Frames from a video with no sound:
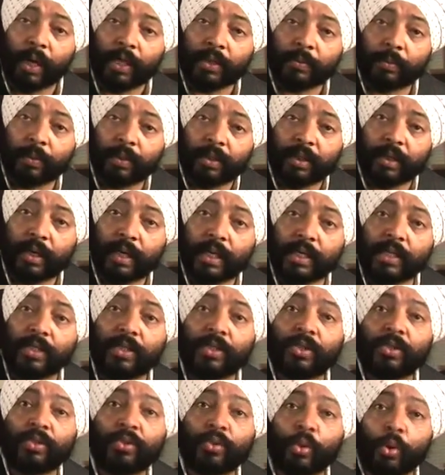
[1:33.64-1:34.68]
basmati
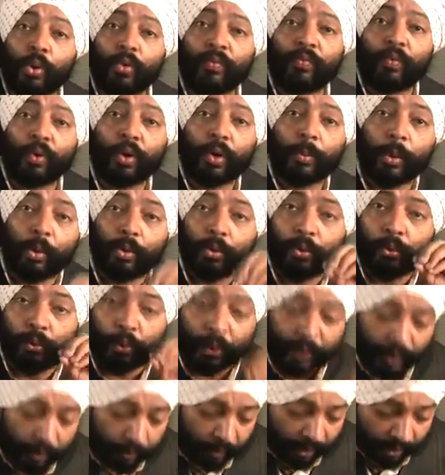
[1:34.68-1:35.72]
rice soaked for about
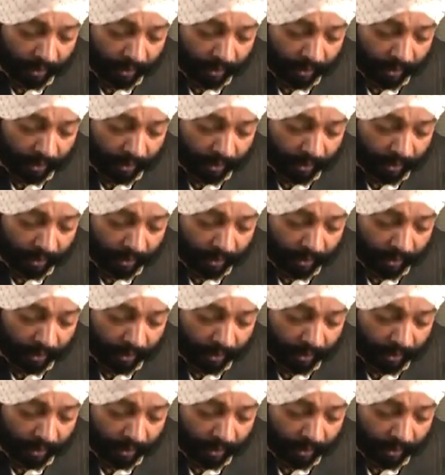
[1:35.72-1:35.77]
20